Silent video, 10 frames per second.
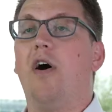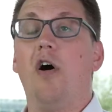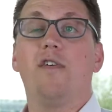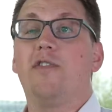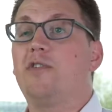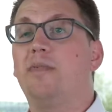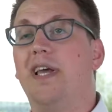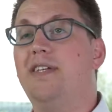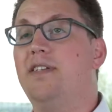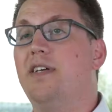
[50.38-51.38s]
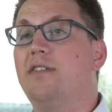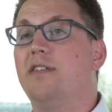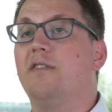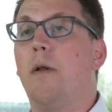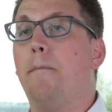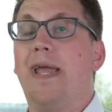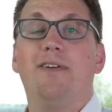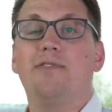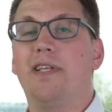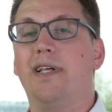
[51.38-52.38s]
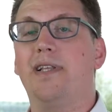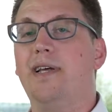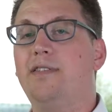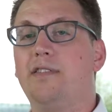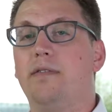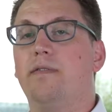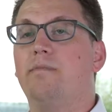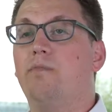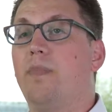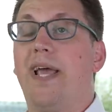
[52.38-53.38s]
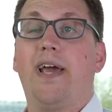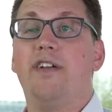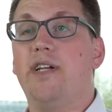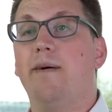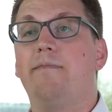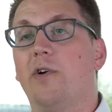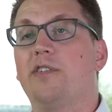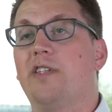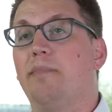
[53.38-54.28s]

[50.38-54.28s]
all of those places, and Maine was on that list, and I got a job first in